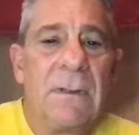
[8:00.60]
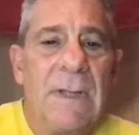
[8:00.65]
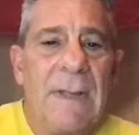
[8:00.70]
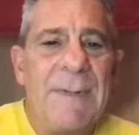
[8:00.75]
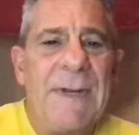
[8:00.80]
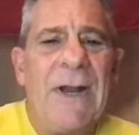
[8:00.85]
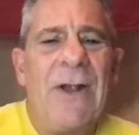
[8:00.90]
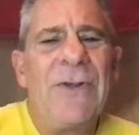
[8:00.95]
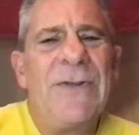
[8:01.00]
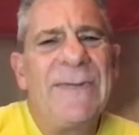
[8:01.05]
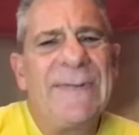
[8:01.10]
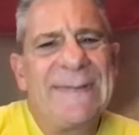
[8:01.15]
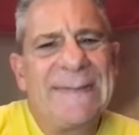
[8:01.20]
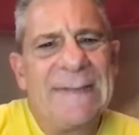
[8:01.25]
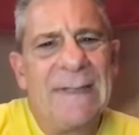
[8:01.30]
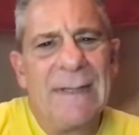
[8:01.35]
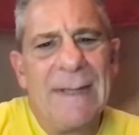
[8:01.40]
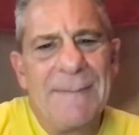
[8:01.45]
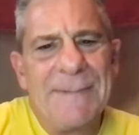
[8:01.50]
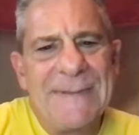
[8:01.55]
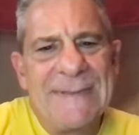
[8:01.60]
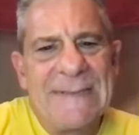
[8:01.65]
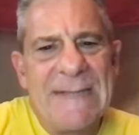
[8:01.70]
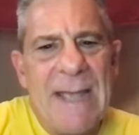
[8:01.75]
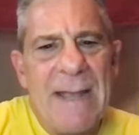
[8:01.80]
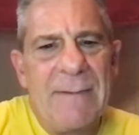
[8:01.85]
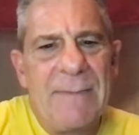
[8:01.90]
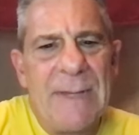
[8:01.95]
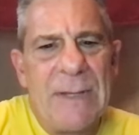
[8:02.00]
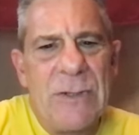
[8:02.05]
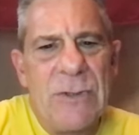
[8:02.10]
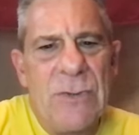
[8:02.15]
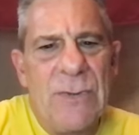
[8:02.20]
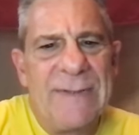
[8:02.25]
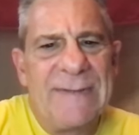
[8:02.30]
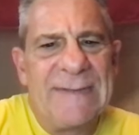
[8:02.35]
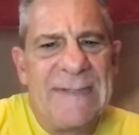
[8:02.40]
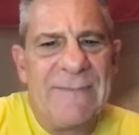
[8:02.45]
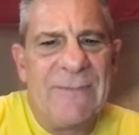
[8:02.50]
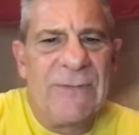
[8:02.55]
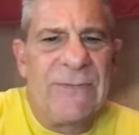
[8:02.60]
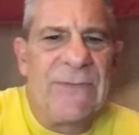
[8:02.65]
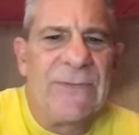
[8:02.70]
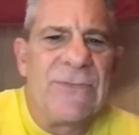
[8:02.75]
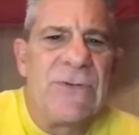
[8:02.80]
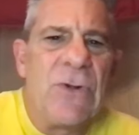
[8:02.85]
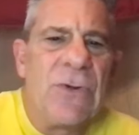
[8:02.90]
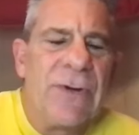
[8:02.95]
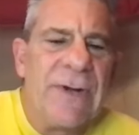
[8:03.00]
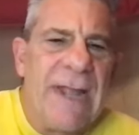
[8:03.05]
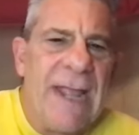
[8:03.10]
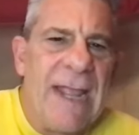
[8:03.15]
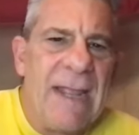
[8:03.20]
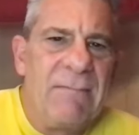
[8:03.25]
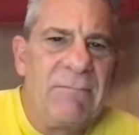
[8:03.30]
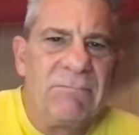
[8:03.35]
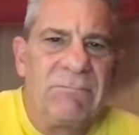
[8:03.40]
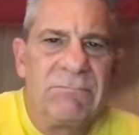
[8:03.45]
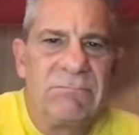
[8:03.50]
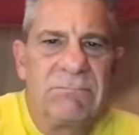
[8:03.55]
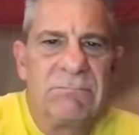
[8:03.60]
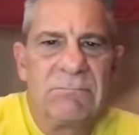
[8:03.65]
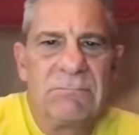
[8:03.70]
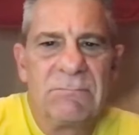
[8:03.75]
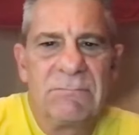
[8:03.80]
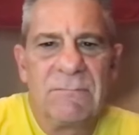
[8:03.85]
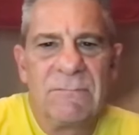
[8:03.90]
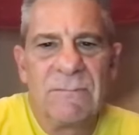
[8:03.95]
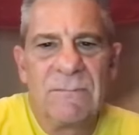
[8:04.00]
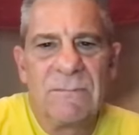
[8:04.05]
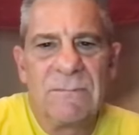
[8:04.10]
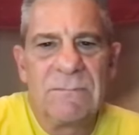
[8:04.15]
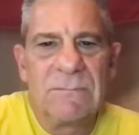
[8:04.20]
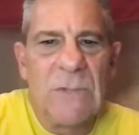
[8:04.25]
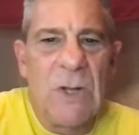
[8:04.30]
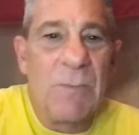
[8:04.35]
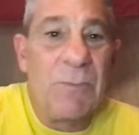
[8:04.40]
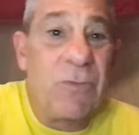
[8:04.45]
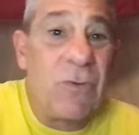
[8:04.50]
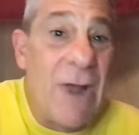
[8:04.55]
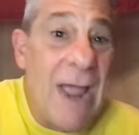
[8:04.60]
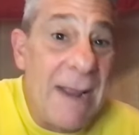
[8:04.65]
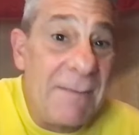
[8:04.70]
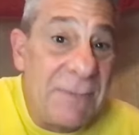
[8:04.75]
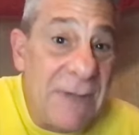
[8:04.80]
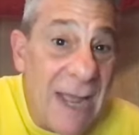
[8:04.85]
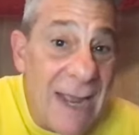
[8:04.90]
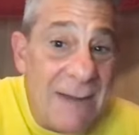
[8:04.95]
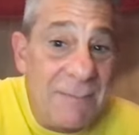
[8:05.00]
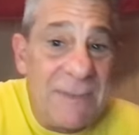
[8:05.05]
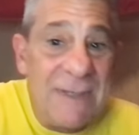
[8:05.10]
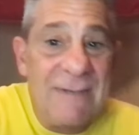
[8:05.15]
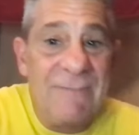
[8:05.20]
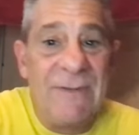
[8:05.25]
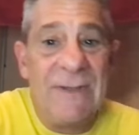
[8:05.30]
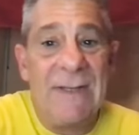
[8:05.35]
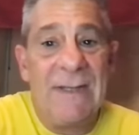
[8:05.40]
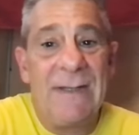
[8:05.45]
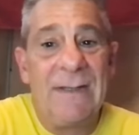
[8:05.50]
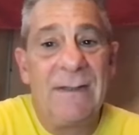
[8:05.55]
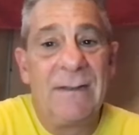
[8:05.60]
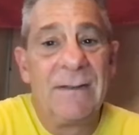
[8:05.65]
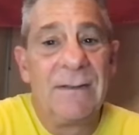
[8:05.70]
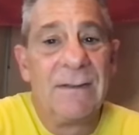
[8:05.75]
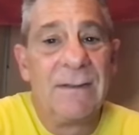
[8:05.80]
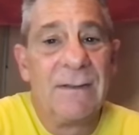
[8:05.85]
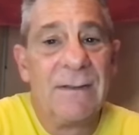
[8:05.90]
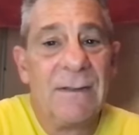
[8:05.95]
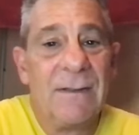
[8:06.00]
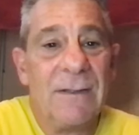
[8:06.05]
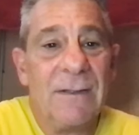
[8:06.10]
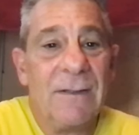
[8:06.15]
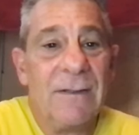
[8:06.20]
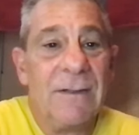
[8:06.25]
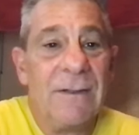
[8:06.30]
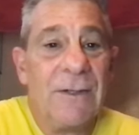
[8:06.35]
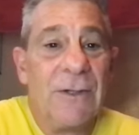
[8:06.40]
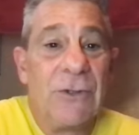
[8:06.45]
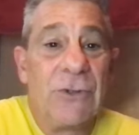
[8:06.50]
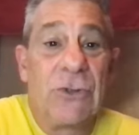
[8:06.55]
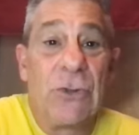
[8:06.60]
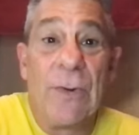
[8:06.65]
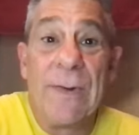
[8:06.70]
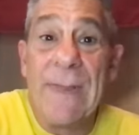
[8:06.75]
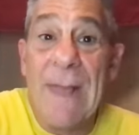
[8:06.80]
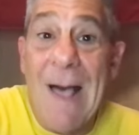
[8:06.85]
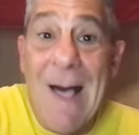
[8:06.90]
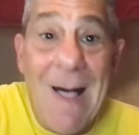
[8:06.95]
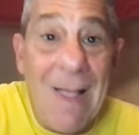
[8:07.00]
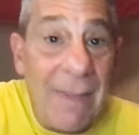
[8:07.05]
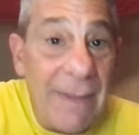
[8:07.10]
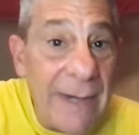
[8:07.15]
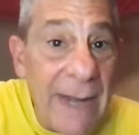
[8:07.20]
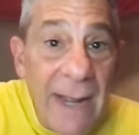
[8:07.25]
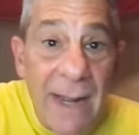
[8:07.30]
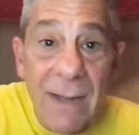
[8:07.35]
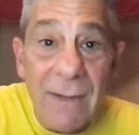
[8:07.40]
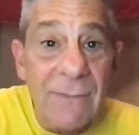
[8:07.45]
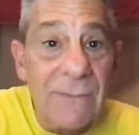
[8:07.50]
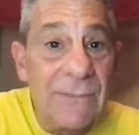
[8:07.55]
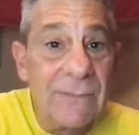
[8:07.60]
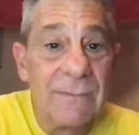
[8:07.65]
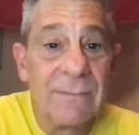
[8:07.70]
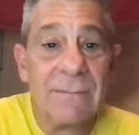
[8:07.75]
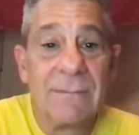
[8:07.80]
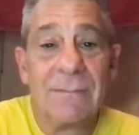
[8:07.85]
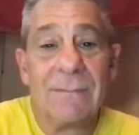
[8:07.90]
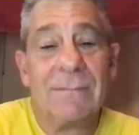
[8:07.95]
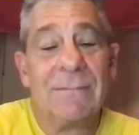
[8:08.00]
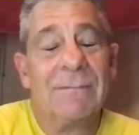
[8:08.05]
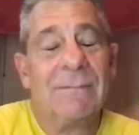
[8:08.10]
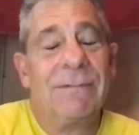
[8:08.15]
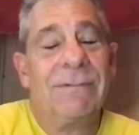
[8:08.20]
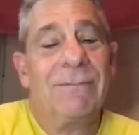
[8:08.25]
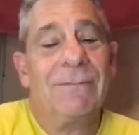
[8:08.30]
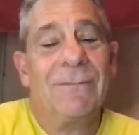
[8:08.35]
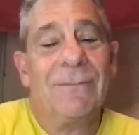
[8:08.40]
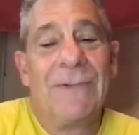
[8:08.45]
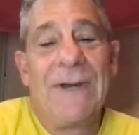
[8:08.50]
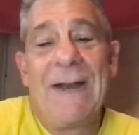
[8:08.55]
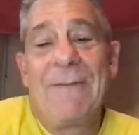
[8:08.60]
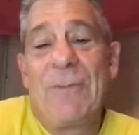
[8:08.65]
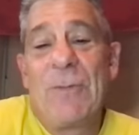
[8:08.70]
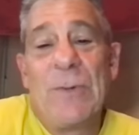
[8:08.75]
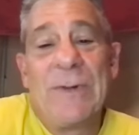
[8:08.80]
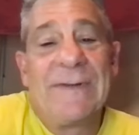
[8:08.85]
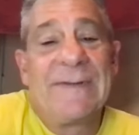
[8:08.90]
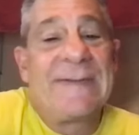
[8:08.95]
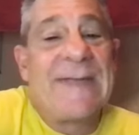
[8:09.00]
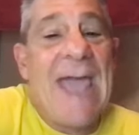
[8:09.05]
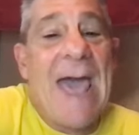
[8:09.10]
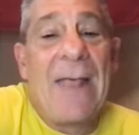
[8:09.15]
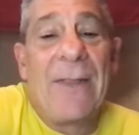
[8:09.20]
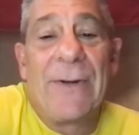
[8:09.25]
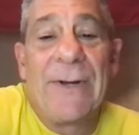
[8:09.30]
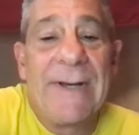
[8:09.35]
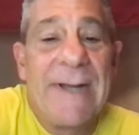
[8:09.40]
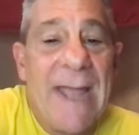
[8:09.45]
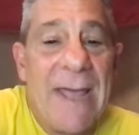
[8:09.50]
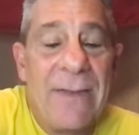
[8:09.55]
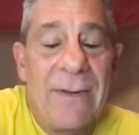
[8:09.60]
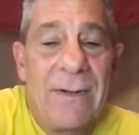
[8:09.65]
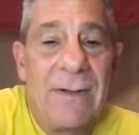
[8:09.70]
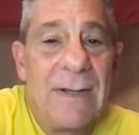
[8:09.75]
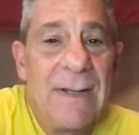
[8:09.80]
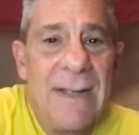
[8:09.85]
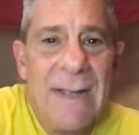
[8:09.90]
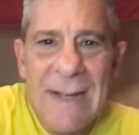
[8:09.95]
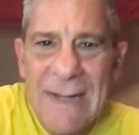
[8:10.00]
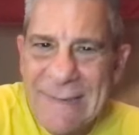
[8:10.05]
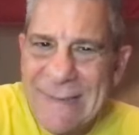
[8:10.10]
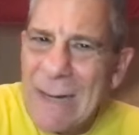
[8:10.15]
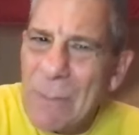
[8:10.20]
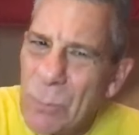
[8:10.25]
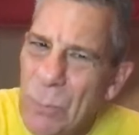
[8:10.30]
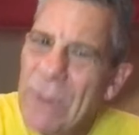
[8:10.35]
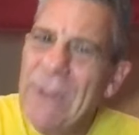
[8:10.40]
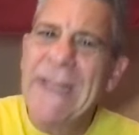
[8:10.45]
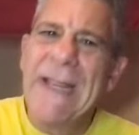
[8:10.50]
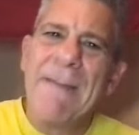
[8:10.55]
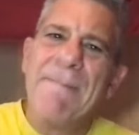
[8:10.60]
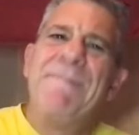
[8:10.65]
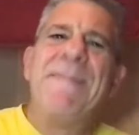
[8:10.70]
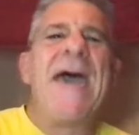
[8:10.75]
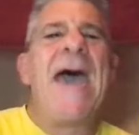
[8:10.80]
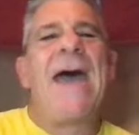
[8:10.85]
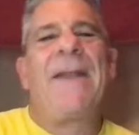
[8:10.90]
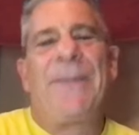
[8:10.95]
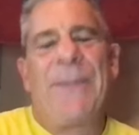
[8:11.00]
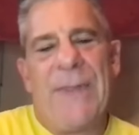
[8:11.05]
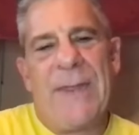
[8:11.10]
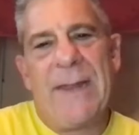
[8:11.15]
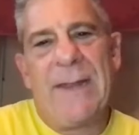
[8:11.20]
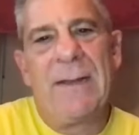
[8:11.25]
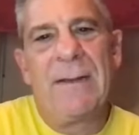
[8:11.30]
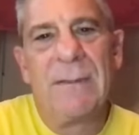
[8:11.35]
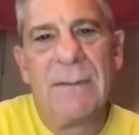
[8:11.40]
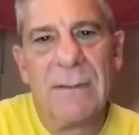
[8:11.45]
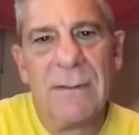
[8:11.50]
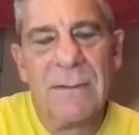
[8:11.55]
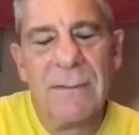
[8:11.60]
I mean, are you still upset that USC versus Notre Dame on primetime TV during the holidays, when everyone's gathered together? Is that really a bad thing?